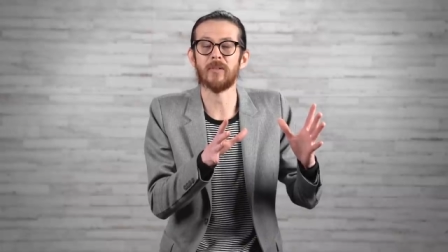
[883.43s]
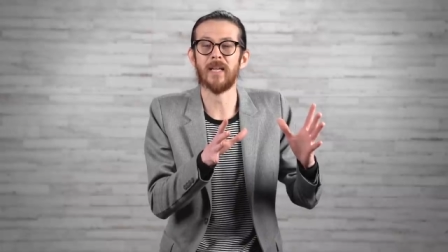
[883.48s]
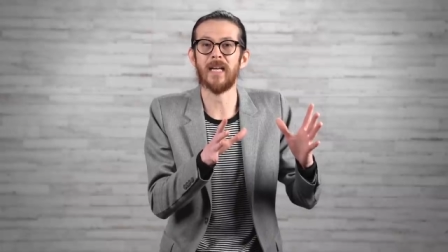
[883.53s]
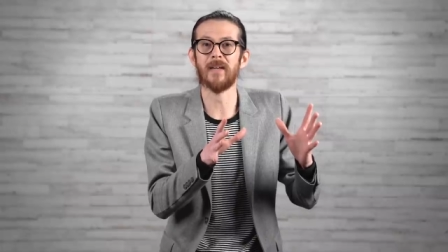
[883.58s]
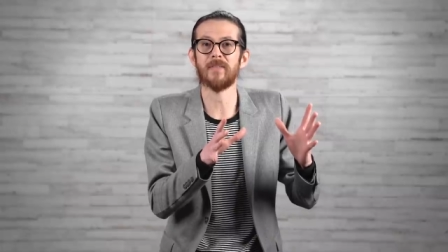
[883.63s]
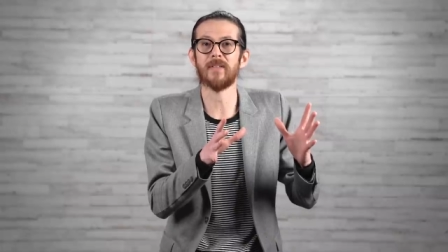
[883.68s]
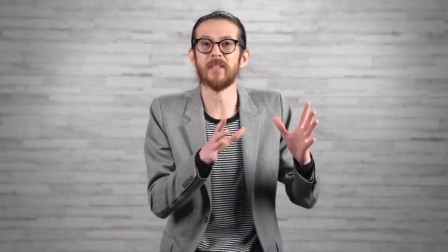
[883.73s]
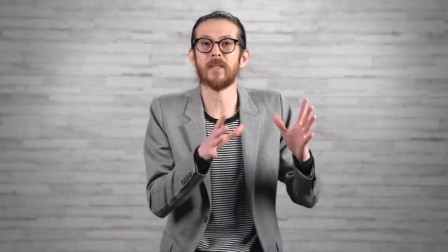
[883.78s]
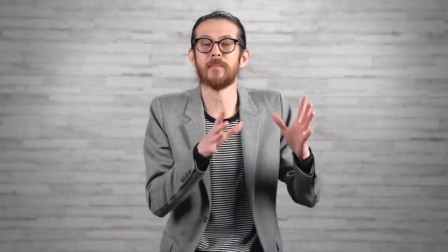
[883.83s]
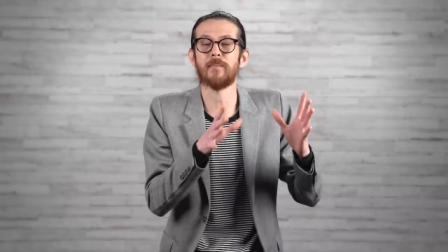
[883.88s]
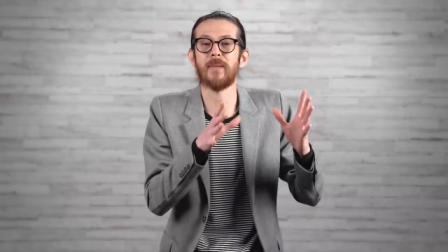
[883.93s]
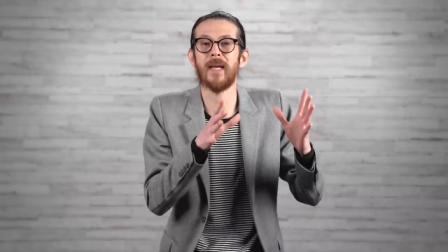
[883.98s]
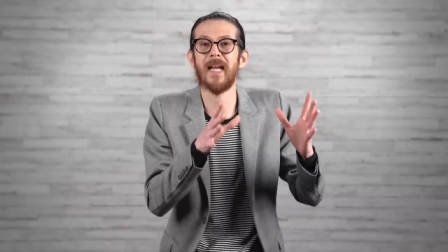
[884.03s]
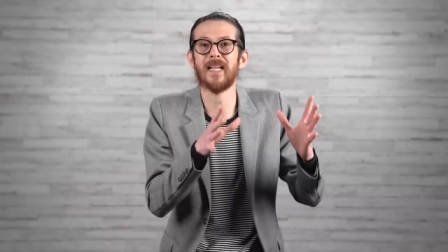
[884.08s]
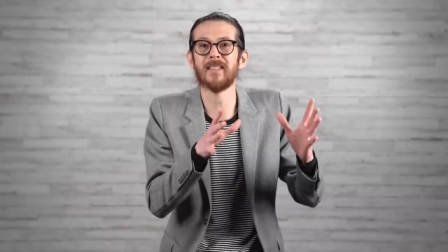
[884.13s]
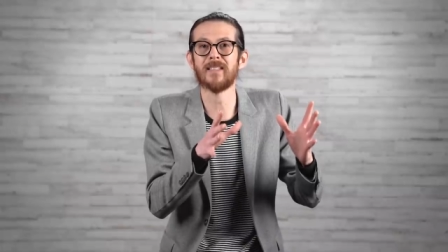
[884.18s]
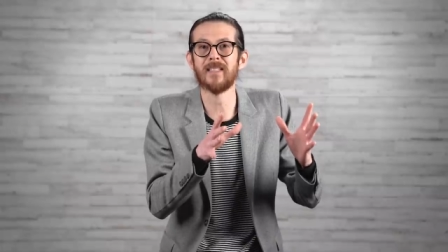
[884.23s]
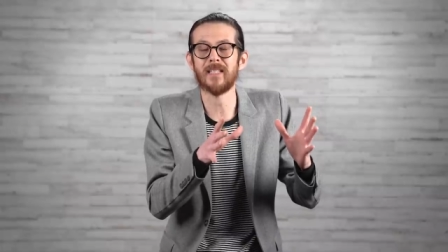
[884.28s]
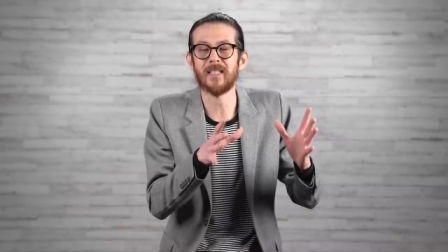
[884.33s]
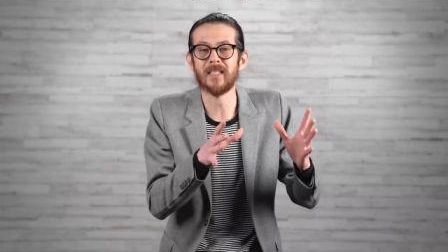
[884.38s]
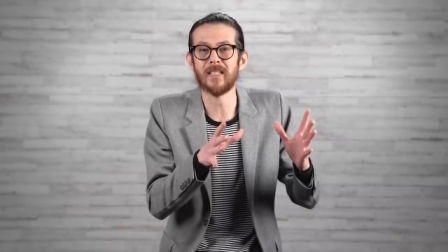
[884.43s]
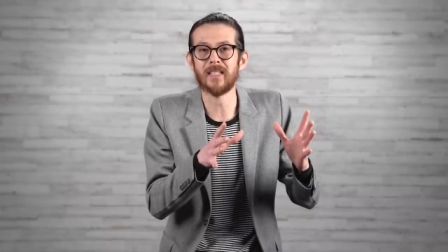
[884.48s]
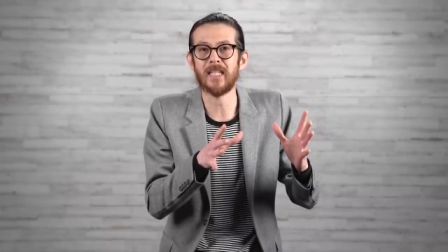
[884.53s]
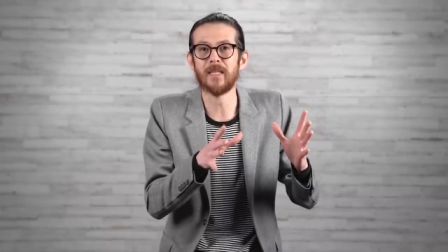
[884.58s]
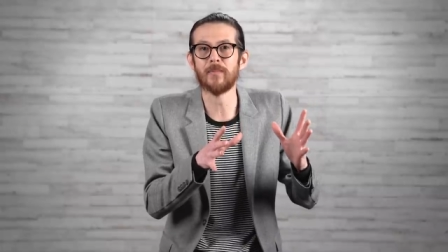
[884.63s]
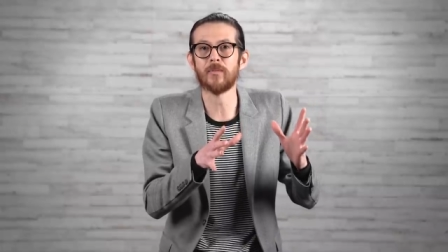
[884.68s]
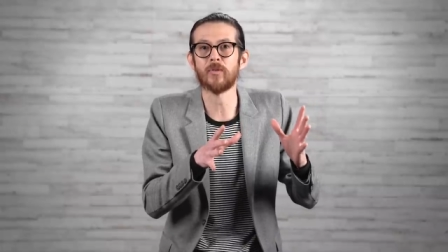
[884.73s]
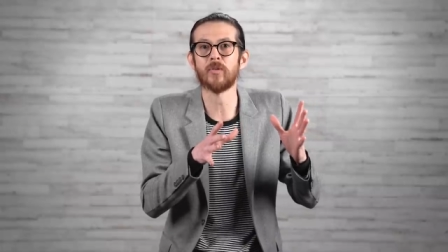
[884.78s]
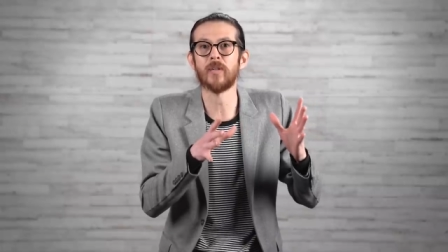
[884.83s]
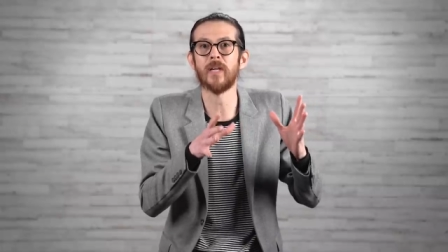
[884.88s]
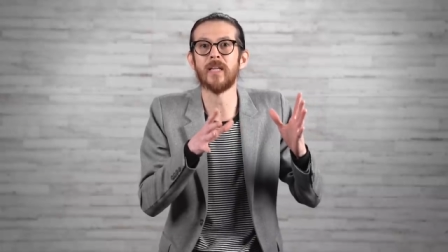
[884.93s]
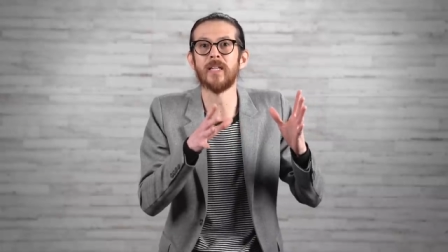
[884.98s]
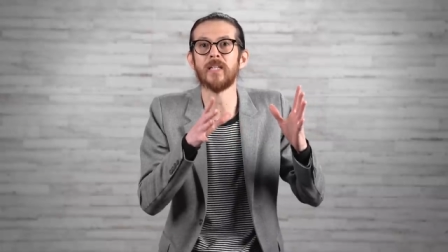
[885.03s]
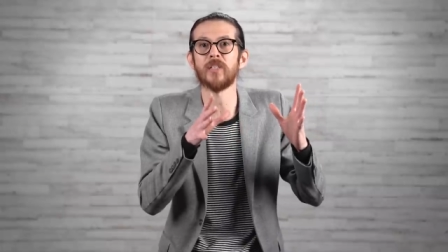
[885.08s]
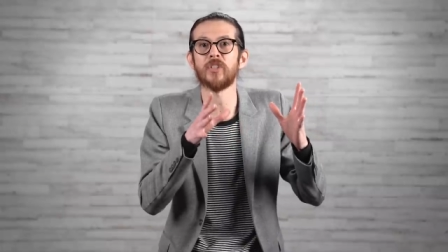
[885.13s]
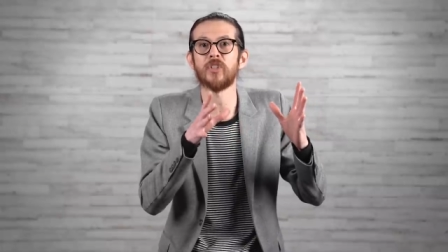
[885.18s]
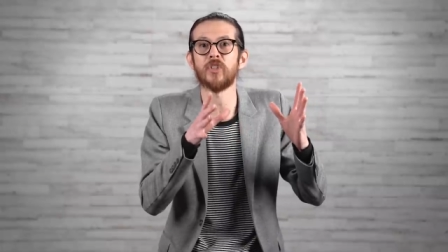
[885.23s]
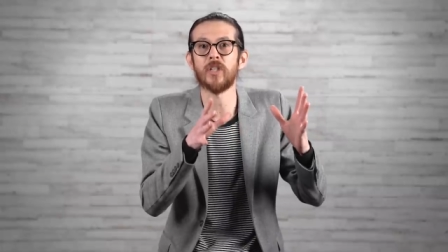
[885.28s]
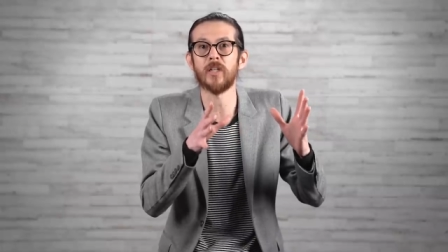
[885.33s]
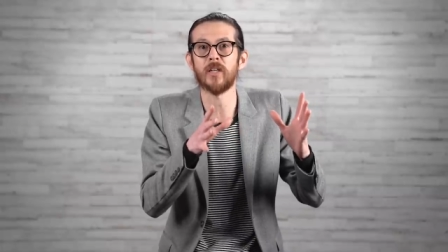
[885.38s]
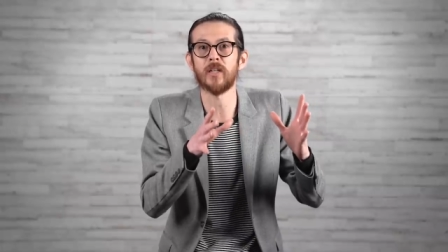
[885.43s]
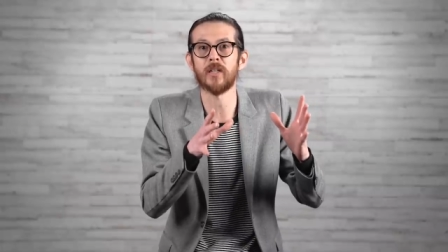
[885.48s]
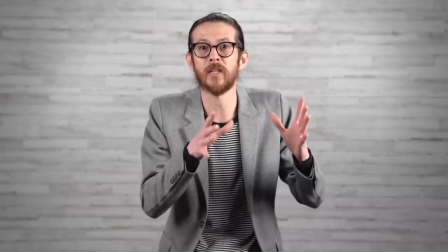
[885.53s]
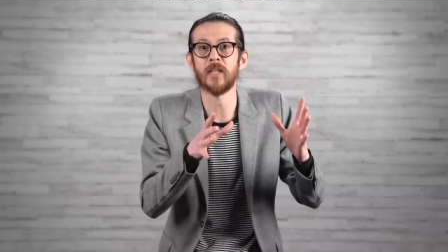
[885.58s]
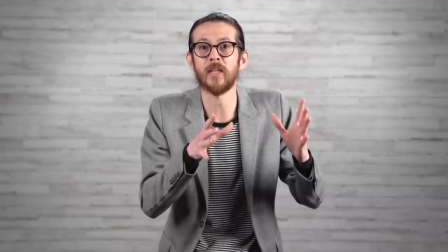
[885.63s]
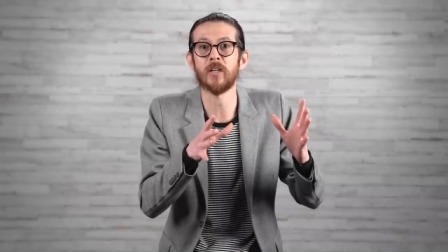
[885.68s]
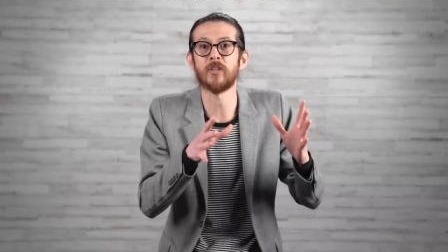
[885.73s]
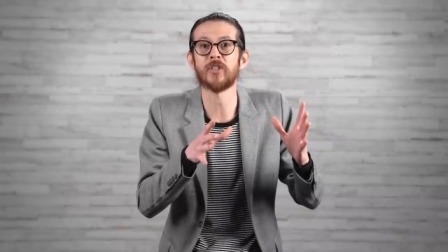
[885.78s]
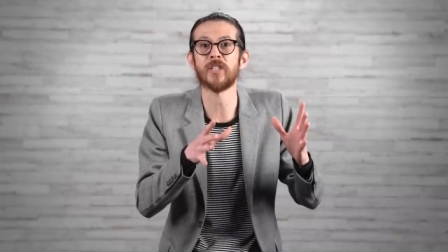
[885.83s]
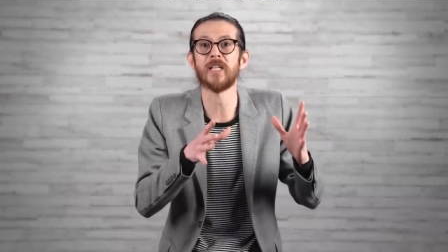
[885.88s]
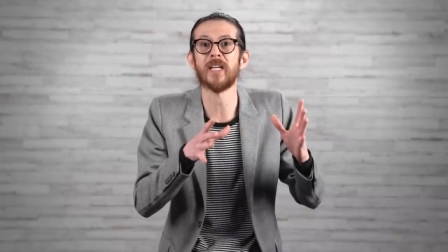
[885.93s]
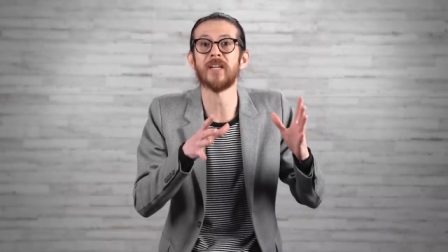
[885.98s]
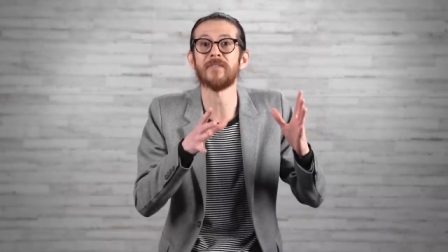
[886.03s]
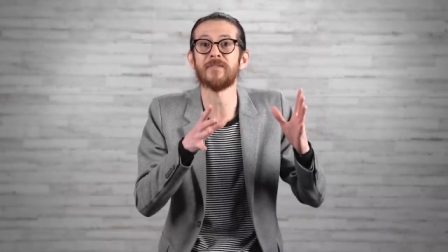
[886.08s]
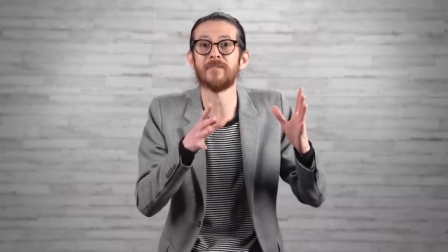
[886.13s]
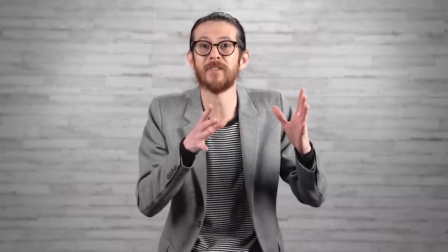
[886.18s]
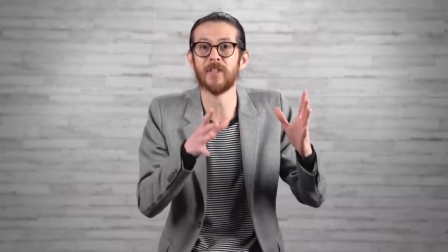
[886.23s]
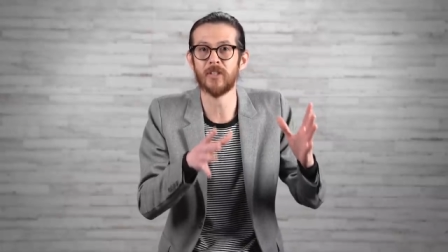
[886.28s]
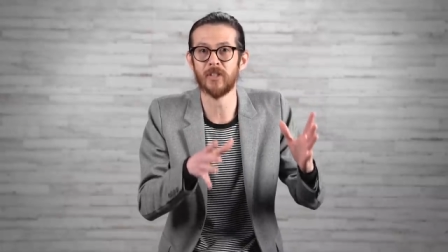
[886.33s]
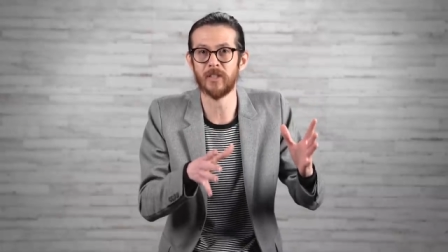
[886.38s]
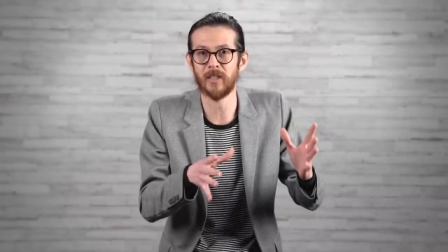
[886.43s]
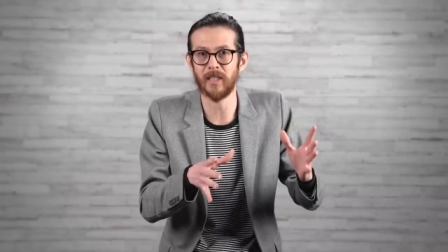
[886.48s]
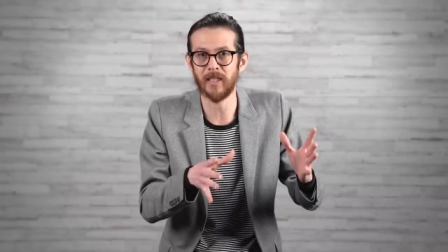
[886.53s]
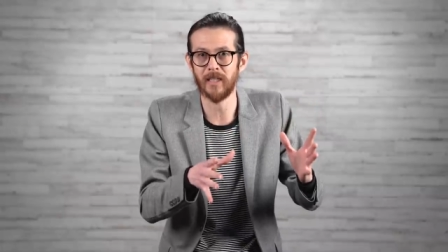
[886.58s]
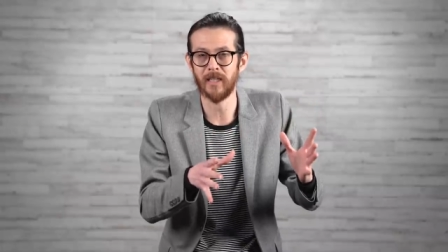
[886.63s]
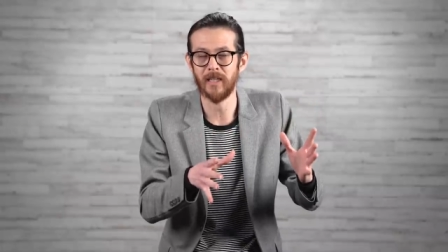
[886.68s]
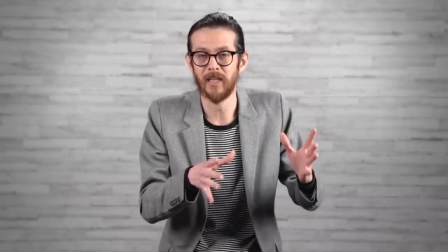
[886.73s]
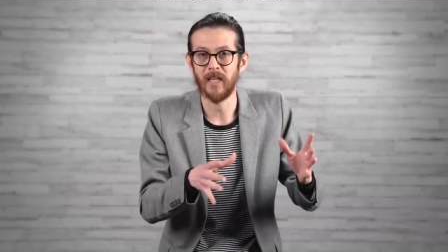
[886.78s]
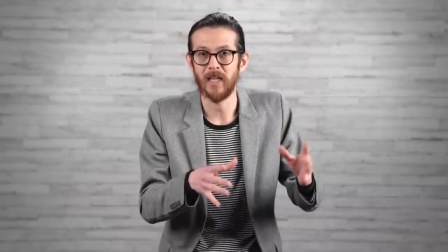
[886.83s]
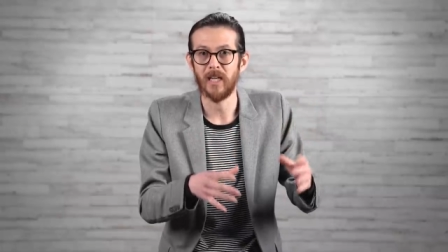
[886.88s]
have the capacity to keep creating energy efficiently.